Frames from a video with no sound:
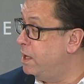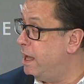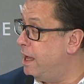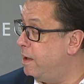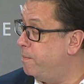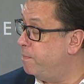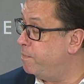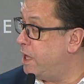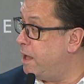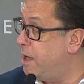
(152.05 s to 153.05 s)

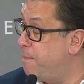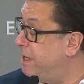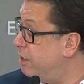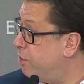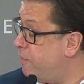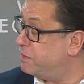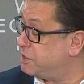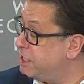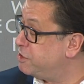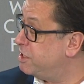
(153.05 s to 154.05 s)
A Million
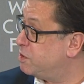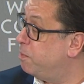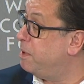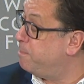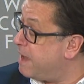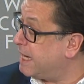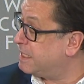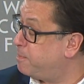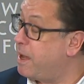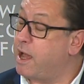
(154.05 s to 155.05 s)
Conversations will be
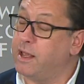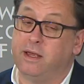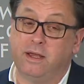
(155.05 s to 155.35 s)
backed by